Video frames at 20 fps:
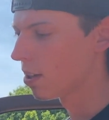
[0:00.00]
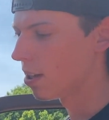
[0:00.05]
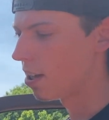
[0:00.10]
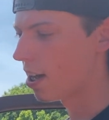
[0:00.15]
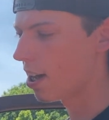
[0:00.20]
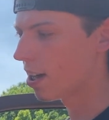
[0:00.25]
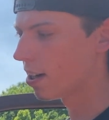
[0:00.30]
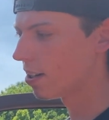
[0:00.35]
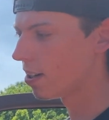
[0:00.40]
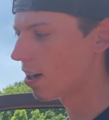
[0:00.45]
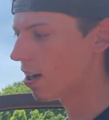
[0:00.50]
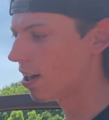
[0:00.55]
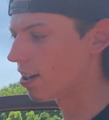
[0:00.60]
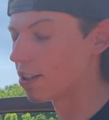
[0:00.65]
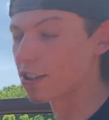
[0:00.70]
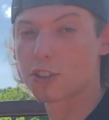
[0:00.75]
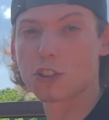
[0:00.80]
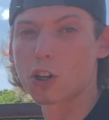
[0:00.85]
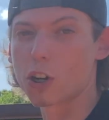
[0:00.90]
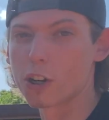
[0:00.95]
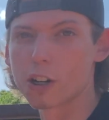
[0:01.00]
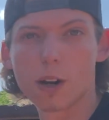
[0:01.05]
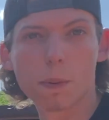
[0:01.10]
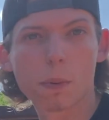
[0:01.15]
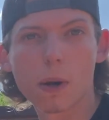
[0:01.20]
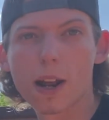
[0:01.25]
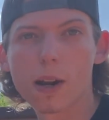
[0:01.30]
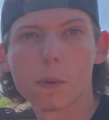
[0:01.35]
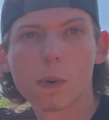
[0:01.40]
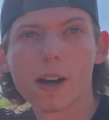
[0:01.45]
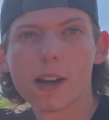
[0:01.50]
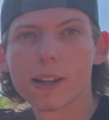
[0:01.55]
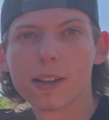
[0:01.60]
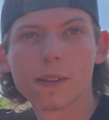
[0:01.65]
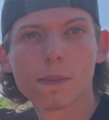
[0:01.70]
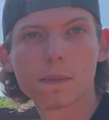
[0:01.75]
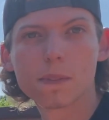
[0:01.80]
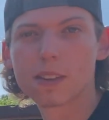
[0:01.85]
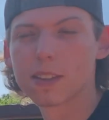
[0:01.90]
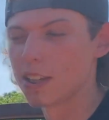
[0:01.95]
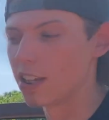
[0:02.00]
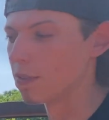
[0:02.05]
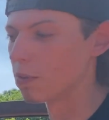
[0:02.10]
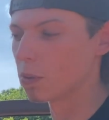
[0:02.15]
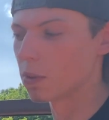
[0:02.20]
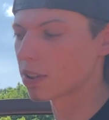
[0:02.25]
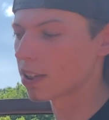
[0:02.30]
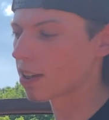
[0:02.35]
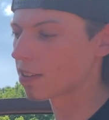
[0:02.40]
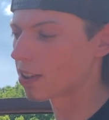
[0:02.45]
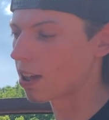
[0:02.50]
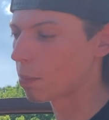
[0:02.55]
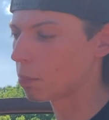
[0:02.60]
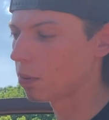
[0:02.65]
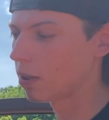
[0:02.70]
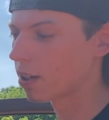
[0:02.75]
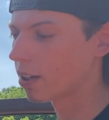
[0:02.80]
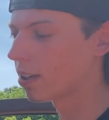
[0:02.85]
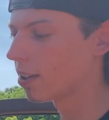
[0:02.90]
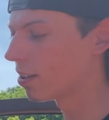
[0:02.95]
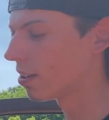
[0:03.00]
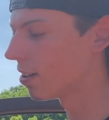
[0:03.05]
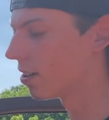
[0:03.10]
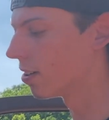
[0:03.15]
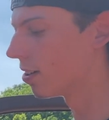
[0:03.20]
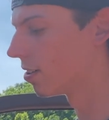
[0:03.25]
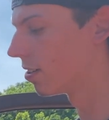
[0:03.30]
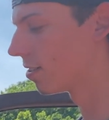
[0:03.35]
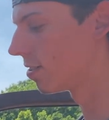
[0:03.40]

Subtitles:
And it just started up right away, even without that plug in there.